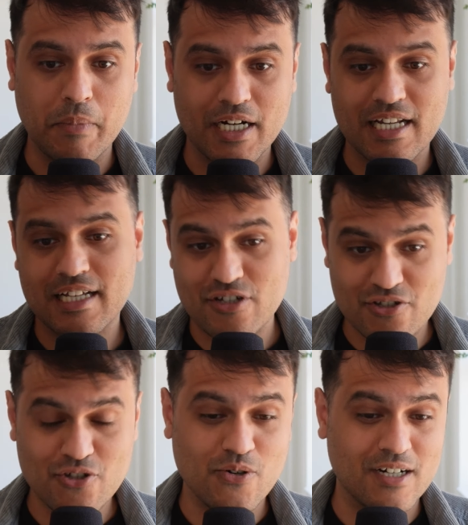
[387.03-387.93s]
but just
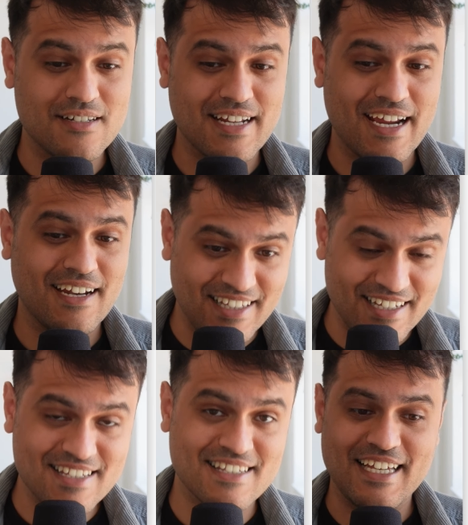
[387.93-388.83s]
so you understand,
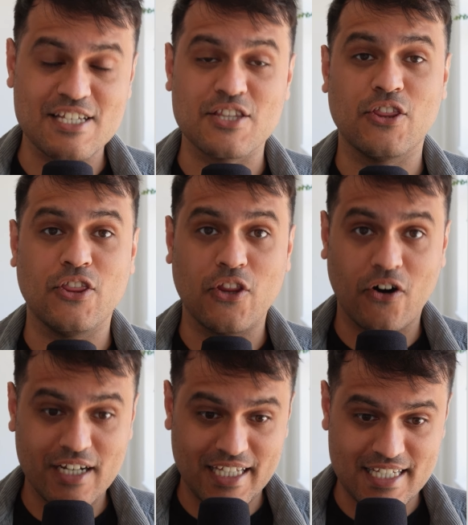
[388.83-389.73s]
this is
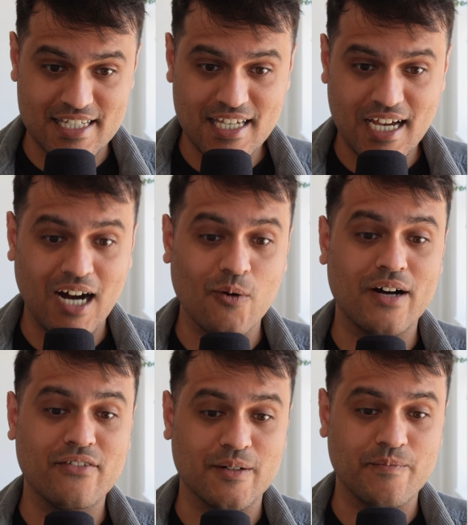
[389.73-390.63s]
not easy. However,